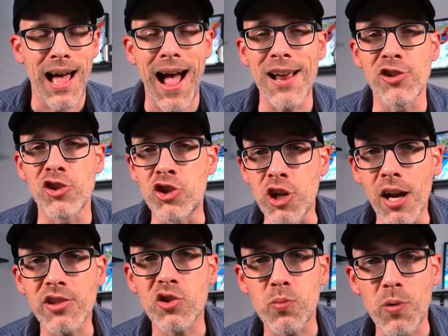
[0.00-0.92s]
I
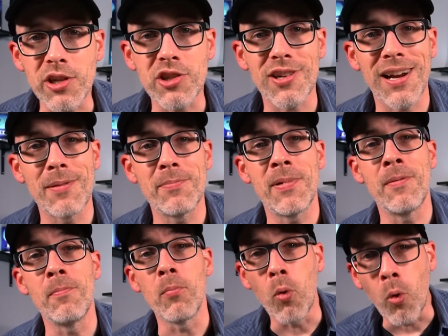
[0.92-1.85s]
just wish there had
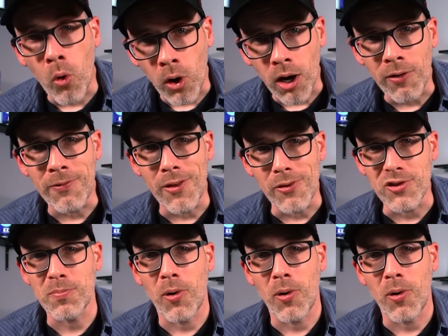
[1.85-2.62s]
been more of those